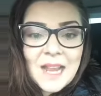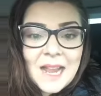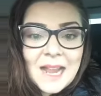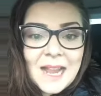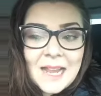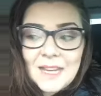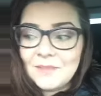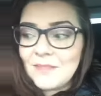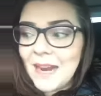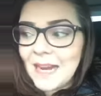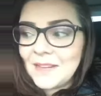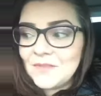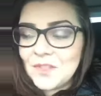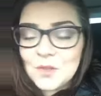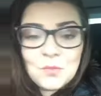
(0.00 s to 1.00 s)
I
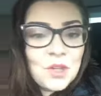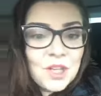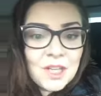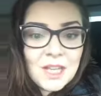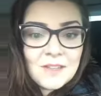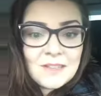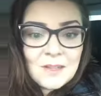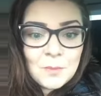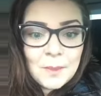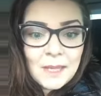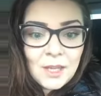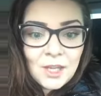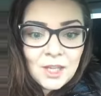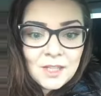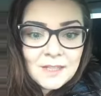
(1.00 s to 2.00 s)
arrived at work a little bit
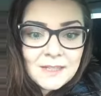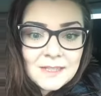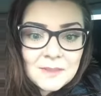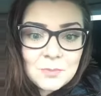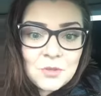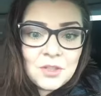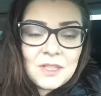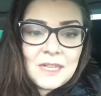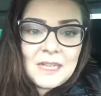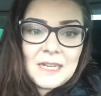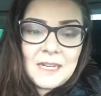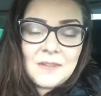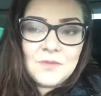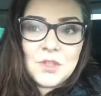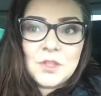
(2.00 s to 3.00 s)
early this morning and
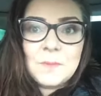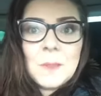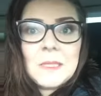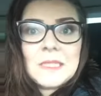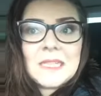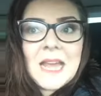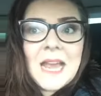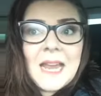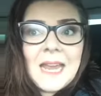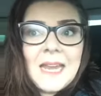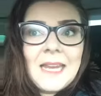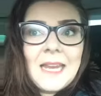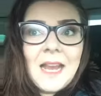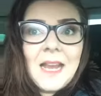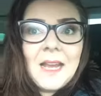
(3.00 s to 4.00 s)
I've just been sat
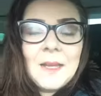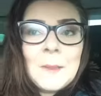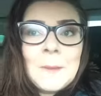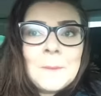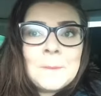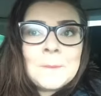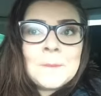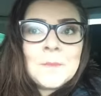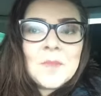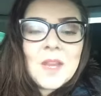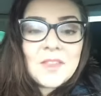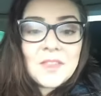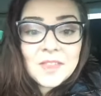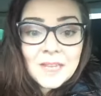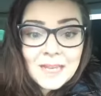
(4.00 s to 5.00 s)
here
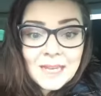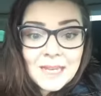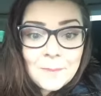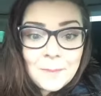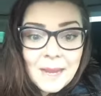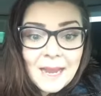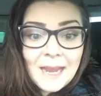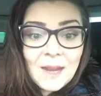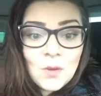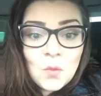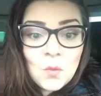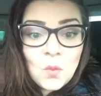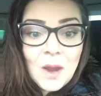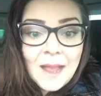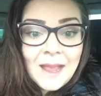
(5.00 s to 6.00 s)
thinking about
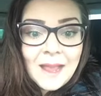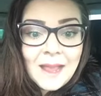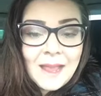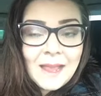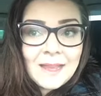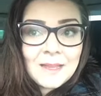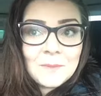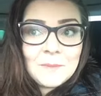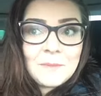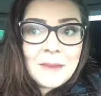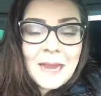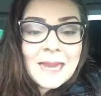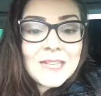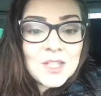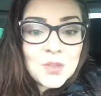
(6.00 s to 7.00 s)
where
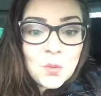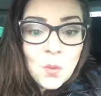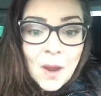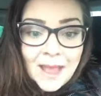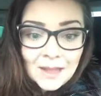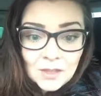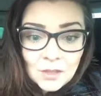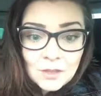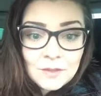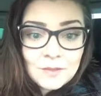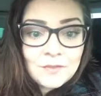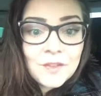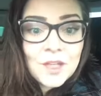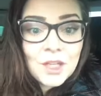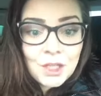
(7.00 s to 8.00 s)
my
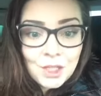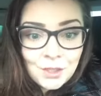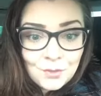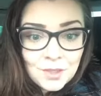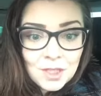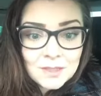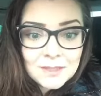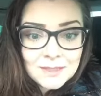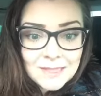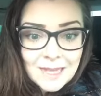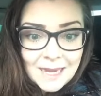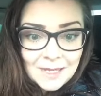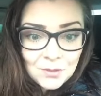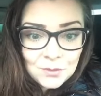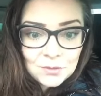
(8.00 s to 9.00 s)
12 QDOS
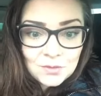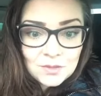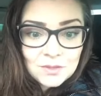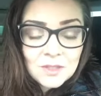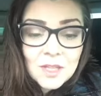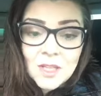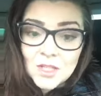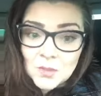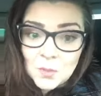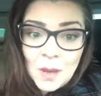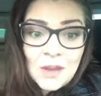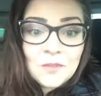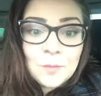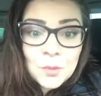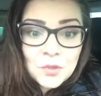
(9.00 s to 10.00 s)
sales
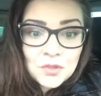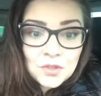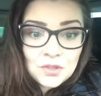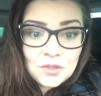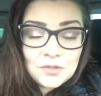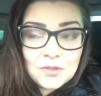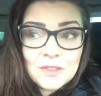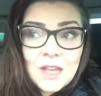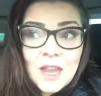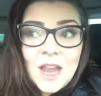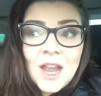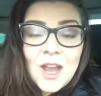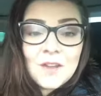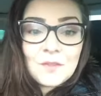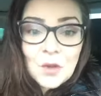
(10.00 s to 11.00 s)
12 bundles
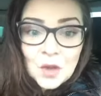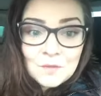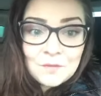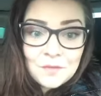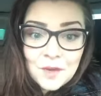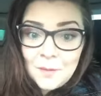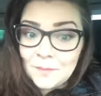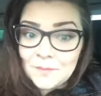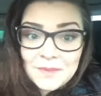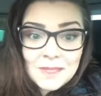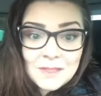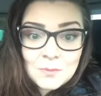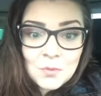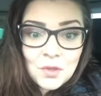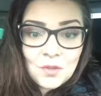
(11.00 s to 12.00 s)
have come from
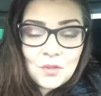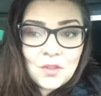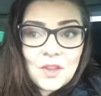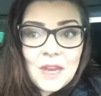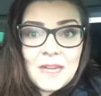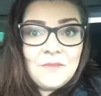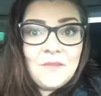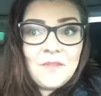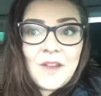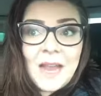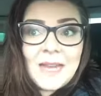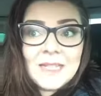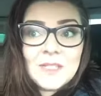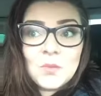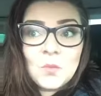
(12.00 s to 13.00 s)
this month. And in
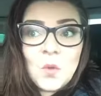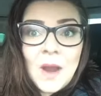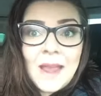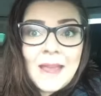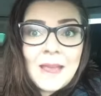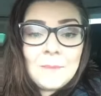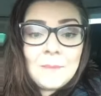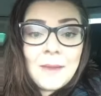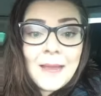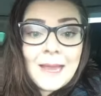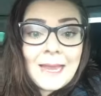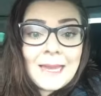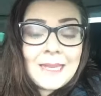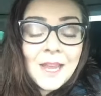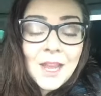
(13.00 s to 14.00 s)
fact, where
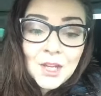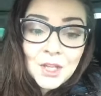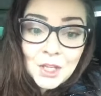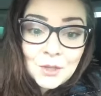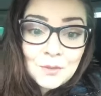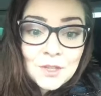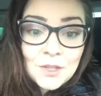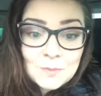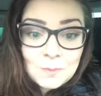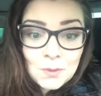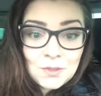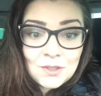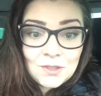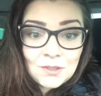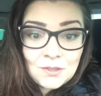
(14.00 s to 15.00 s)
my kudos
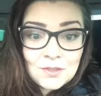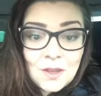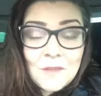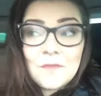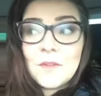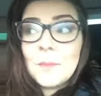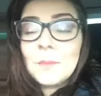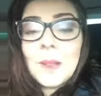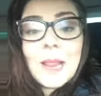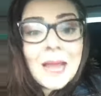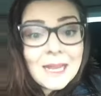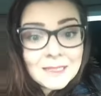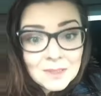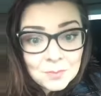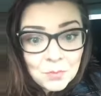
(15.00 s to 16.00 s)
bundles from
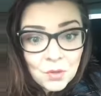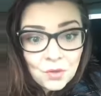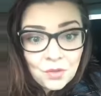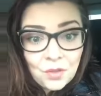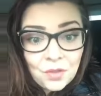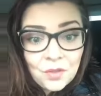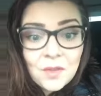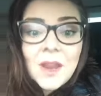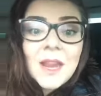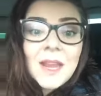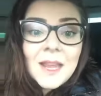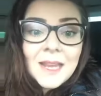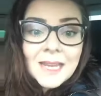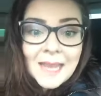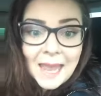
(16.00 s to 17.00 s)
last month
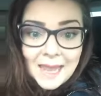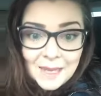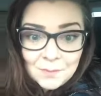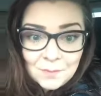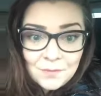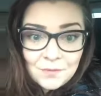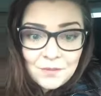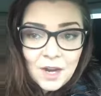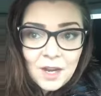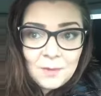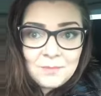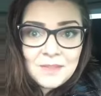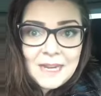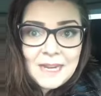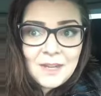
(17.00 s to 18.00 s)
came
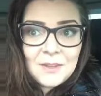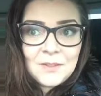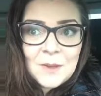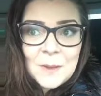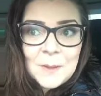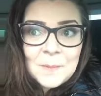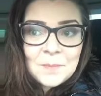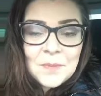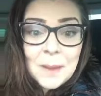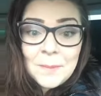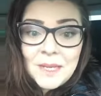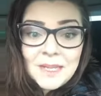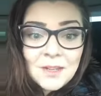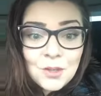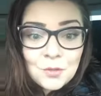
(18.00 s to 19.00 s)
from. Now, I'm
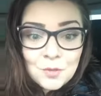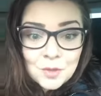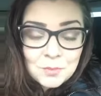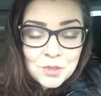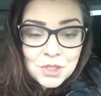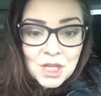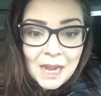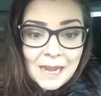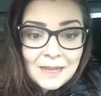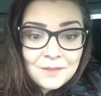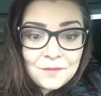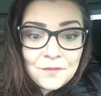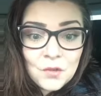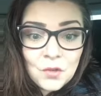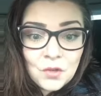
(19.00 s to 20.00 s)
in a group chat
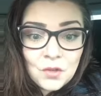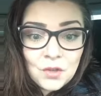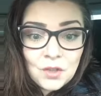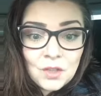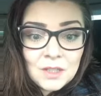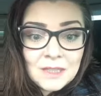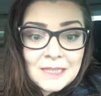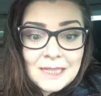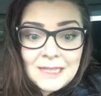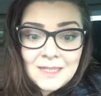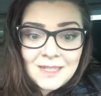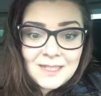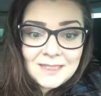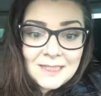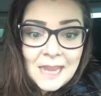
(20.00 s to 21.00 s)
for
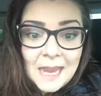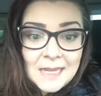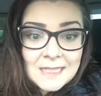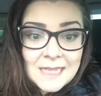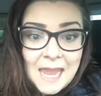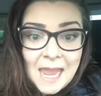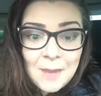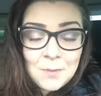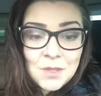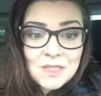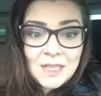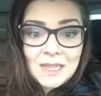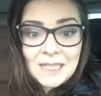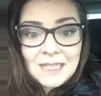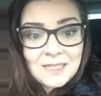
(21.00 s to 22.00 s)
leaders, Katie Hamer's
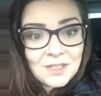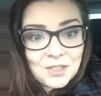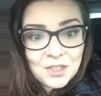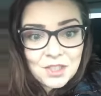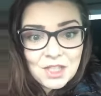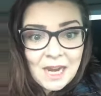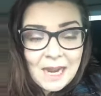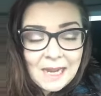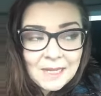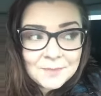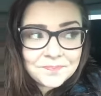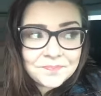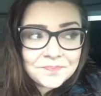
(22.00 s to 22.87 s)
leaders chat.